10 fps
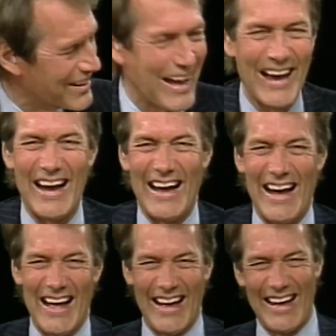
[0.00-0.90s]

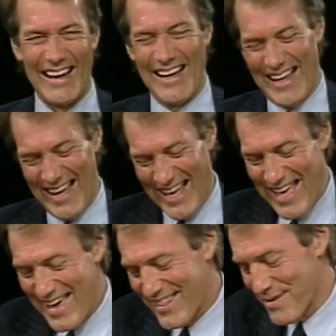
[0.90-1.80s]
The
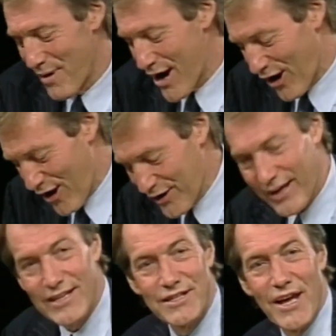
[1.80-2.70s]

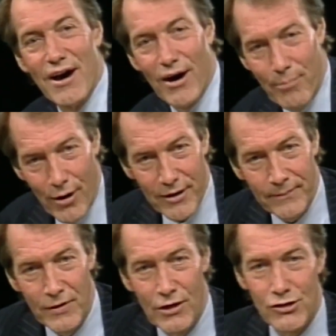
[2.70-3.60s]
monologue is now a
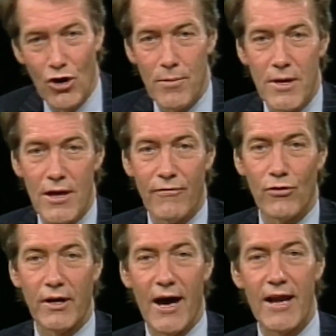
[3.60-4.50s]
book. Joining me for a